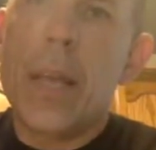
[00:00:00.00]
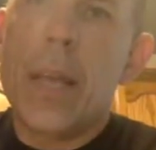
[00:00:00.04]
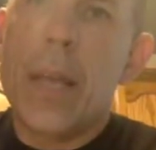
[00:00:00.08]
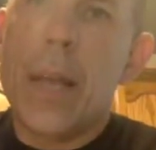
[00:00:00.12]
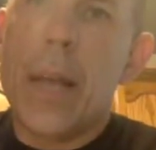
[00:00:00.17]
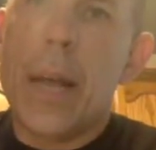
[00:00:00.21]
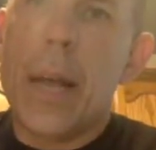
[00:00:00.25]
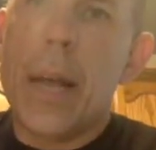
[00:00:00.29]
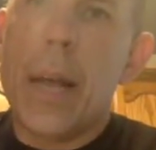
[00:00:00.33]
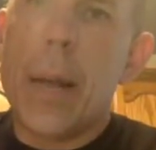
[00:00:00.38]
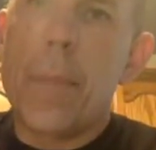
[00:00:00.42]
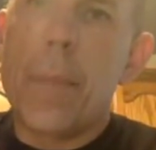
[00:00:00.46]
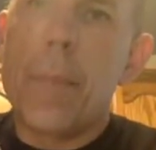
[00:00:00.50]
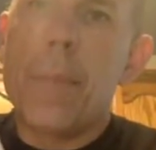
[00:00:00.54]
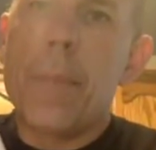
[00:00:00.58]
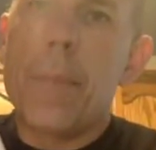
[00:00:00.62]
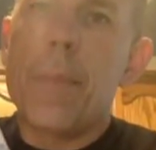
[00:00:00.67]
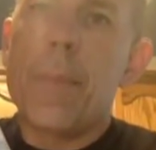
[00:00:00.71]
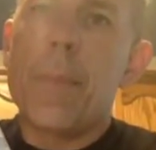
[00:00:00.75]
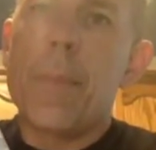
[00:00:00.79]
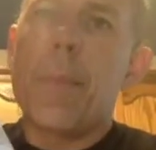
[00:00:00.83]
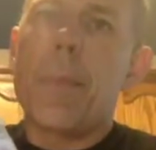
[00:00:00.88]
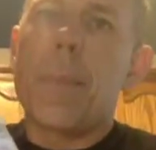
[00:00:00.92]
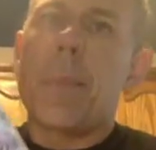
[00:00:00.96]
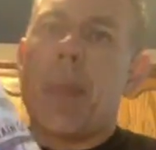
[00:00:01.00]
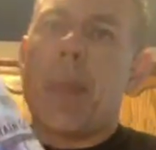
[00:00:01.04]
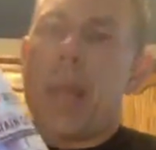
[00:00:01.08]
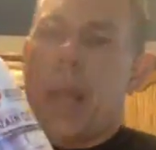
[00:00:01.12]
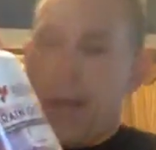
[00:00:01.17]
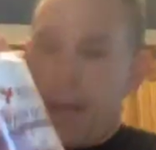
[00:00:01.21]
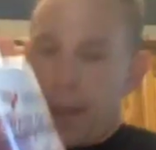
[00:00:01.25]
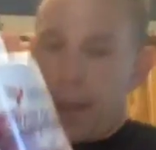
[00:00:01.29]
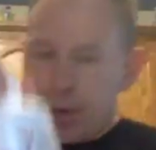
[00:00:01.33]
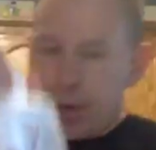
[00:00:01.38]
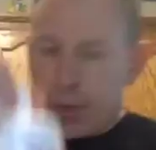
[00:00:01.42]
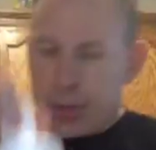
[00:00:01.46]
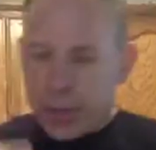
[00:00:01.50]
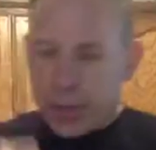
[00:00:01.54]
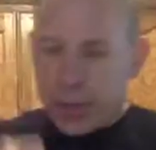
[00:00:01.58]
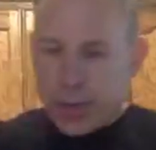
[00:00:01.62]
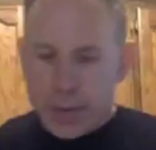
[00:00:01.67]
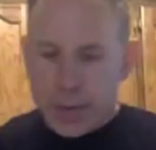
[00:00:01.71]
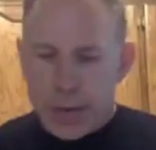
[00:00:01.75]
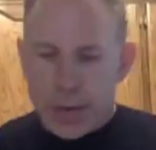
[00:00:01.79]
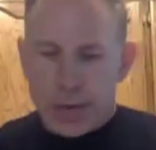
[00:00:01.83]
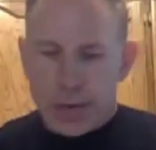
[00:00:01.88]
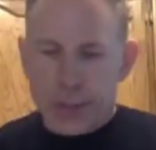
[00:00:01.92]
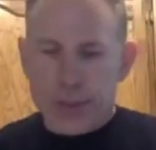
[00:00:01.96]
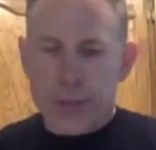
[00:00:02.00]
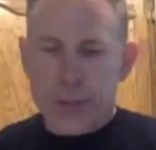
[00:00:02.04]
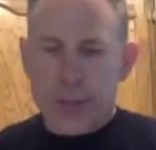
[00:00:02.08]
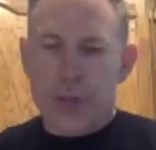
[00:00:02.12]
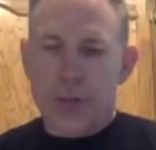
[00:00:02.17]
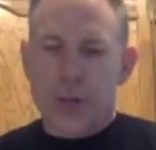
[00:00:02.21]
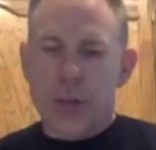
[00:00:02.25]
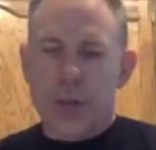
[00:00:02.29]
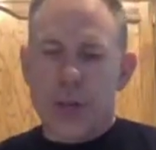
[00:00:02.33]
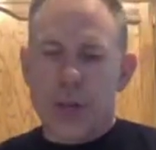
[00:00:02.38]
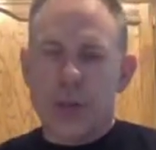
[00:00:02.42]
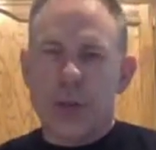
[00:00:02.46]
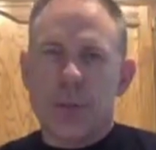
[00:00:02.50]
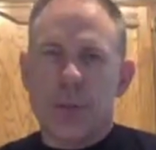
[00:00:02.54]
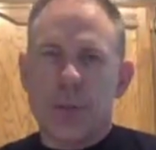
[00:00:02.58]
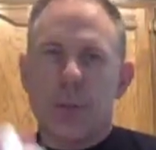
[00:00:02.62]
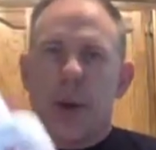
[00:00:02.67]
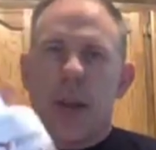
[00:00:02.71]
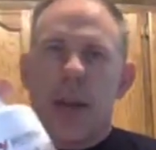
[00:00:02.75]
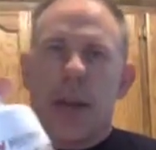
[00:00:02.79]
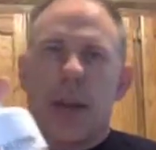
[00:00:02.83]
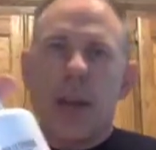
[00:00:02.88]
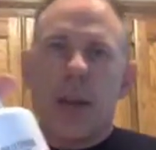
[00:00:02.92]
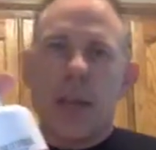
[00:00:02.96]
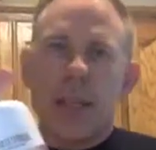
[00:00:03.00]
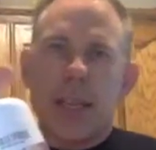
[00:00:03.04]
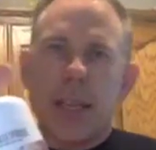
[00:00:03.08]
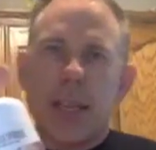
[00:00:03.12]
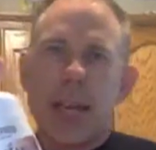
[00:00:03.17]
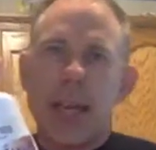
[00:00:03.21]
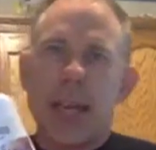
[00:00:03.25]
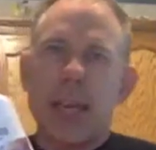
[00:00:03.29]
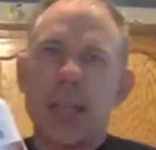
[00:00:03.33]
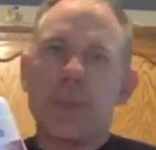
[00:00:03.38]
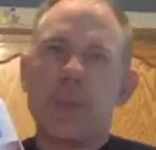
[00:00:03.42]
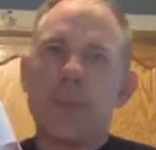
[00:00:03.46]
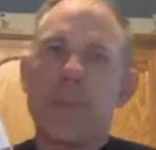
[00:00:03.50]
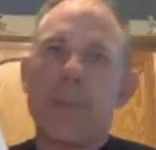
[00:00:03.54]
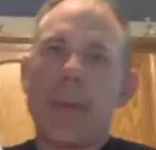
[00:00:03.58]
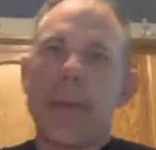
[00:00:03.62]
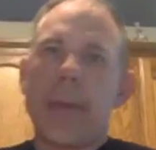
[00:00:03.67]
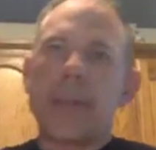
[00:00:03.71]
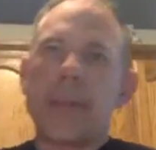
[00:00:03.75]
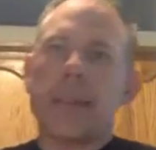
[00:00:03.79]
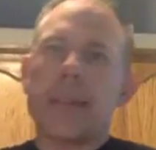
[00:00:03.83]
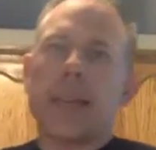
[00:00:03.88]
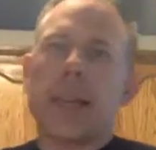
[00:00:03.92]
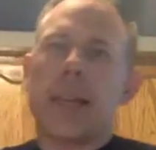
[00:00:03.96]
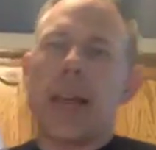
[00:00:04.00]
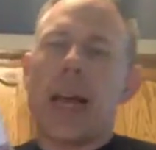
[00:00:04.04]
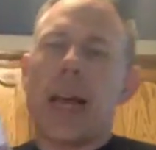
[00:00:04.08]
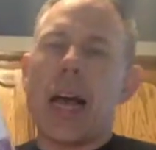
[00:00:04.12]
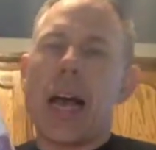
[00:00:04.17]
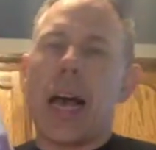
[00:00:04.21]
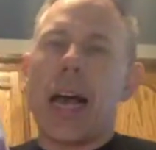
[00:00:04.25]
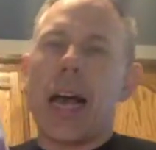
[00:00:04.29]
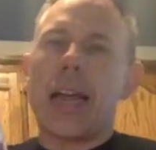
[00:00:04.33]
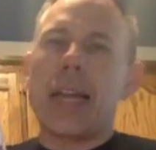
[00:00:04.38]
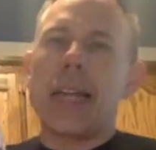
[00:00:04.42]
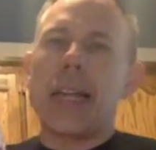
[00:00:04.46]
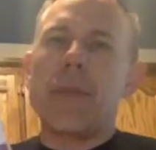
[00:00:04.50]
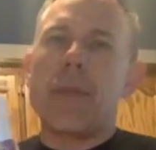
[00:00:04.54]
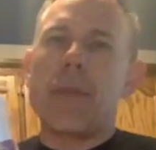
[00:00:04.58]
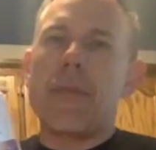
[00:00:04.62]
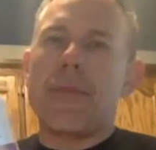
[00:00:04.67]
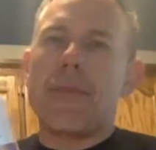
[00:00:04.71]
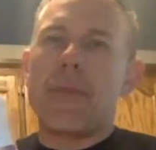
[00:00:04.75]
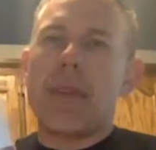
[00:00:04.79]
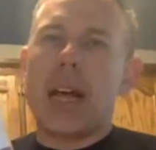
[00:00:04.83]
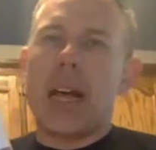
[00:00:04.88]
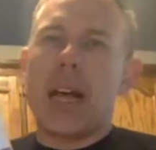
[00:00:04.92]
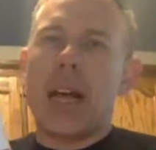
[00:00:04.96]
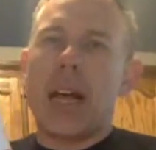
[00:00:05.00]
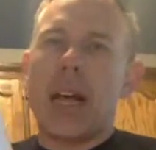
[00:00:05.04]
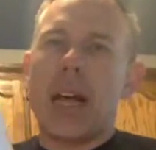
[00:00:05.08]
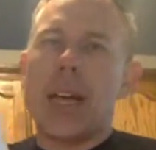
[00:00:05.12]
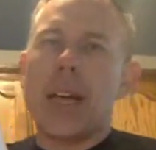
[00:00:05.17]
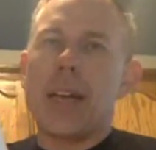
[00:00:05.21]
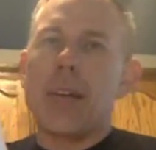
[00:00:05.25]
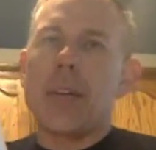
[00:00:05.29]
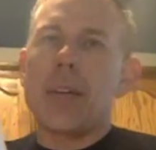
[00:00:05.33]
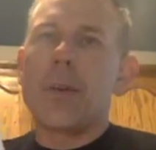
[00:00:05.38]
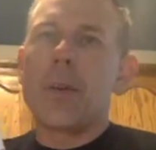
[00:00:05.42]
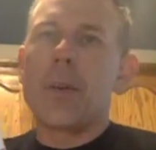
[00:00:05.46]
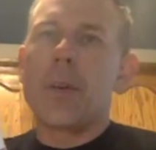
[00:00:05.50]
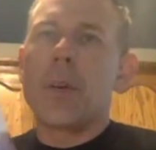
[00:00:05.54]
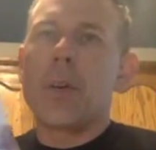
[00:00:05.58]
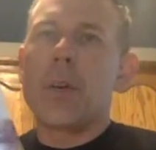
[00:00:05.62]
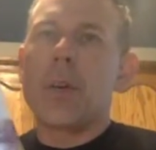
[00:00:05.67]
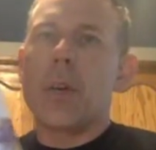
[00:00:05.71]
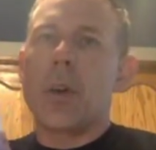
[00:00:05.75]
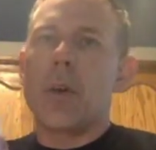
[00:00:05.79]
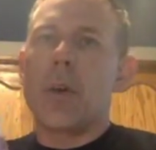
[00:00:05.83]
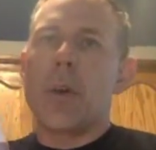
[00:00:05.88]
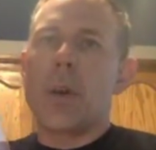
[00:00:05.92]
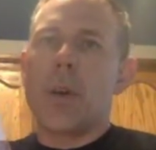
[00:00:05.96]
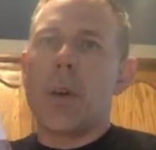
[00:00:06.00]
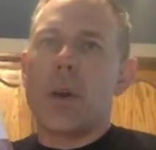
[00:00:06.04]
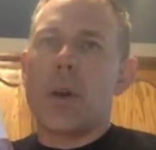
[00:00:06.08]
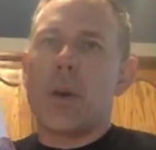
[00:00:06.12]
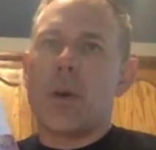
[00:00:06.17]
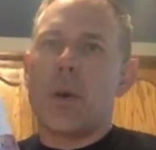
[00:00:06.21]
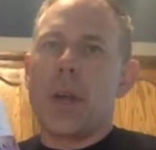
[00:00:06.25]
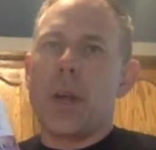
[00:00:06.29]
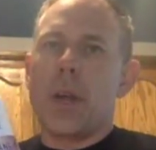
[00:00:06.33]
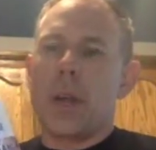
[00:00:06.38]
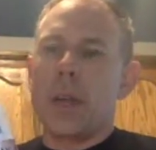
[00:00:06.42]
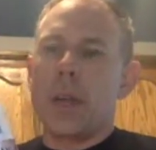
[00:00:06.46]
And let me show you what else you could use. Brain Octane is basically highly refined coconut oil.